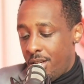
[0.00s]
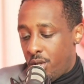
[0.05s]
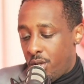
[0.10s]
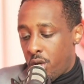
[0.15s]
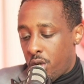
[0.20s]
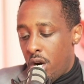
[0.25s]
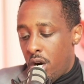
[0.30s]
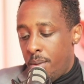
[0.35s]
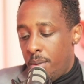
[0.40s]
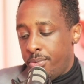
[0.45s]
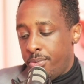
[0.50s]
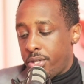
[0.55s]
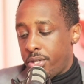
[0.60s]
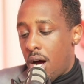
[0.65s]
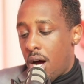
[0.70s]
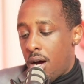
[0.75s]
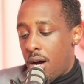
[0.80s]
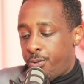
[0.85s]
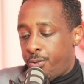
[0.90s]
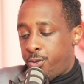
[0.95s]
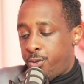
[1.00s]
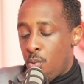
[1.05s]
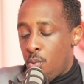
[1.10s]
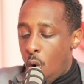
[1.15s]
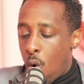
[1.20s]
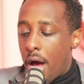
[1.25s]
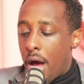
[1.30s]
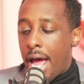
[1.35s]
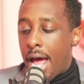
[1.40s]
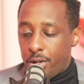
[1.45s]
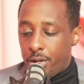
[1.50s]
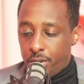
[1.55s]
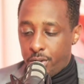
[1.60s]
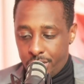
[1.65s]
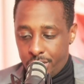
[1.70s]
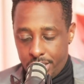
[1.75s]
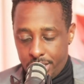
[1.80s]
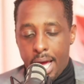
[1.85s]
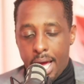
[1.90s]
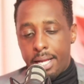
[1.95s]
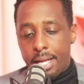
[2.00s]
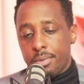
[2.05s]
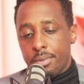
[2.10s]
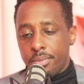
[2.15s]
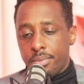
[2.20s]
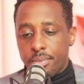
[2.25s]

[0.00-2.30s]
terms of, from what I understand,